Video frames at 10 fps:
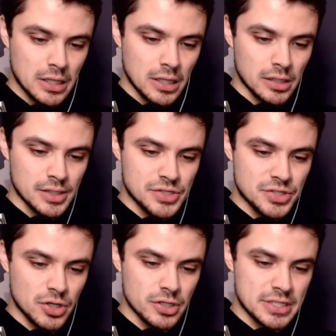Let's
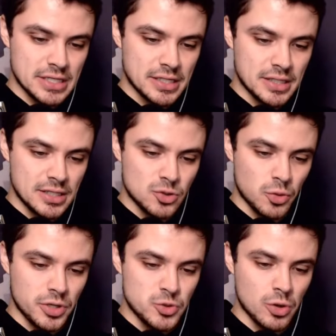start in the
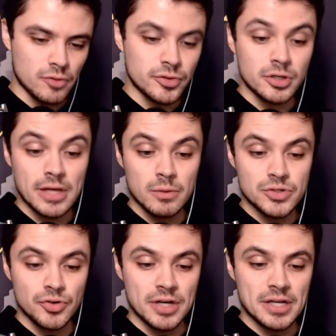2012 year. That
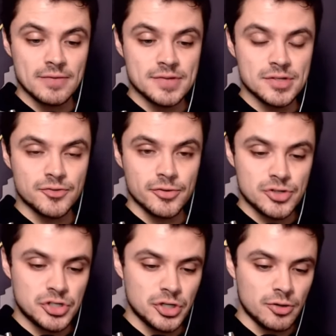was Greg Davis's
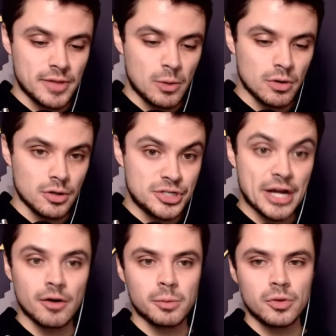first year. They were
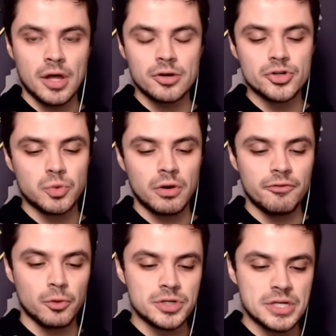terrible.
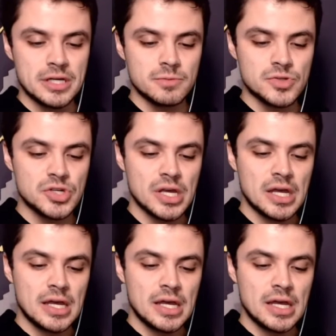124 teams.